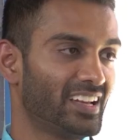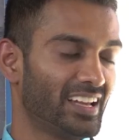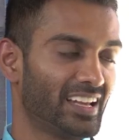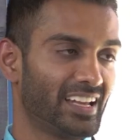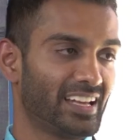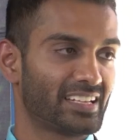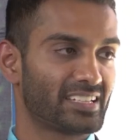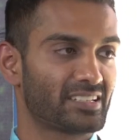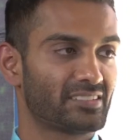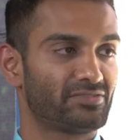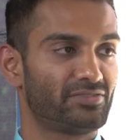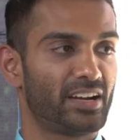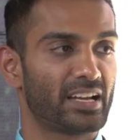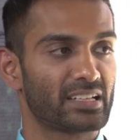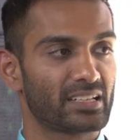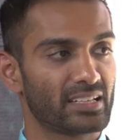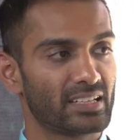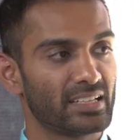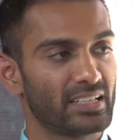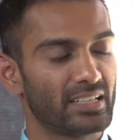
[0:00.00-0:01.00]
And
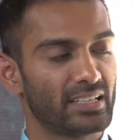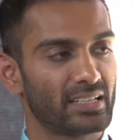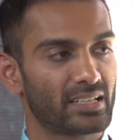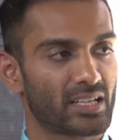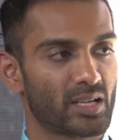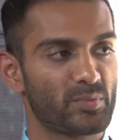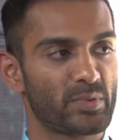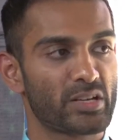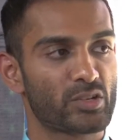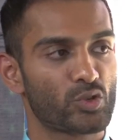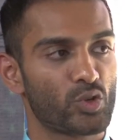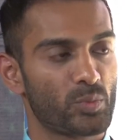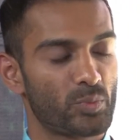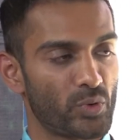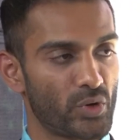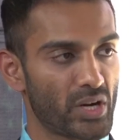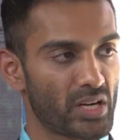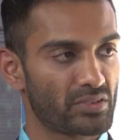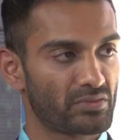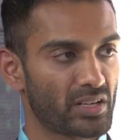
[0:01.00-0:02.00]
finally coming to a
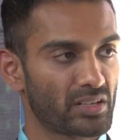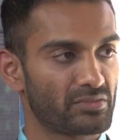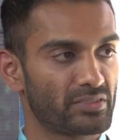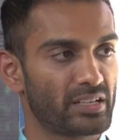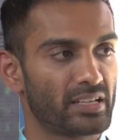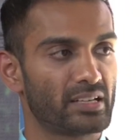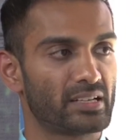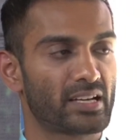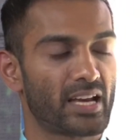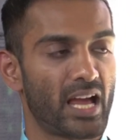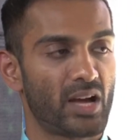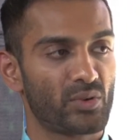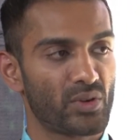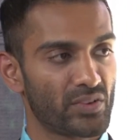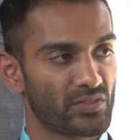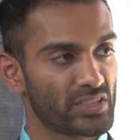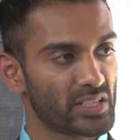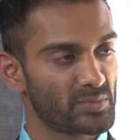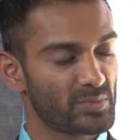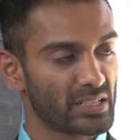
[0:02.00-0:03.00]
point where we now
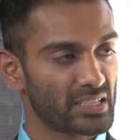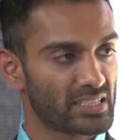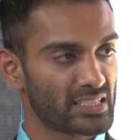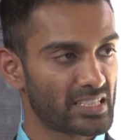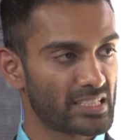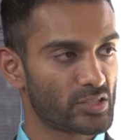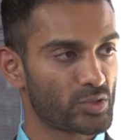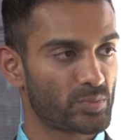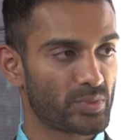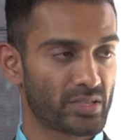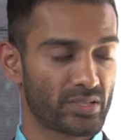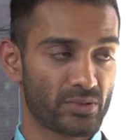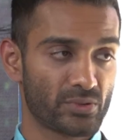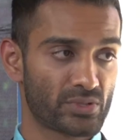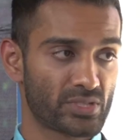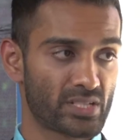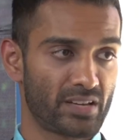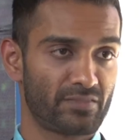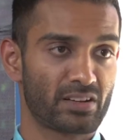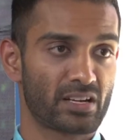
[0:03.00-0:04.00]
have the ability to
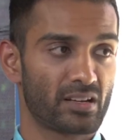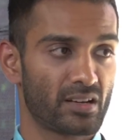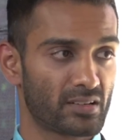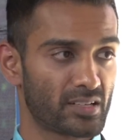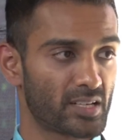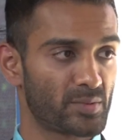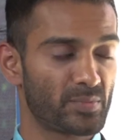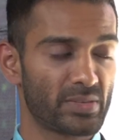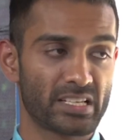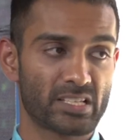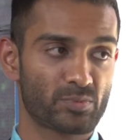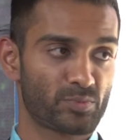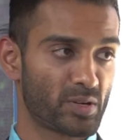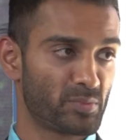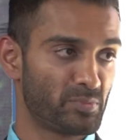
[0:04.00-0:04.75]
produce 700 pieces per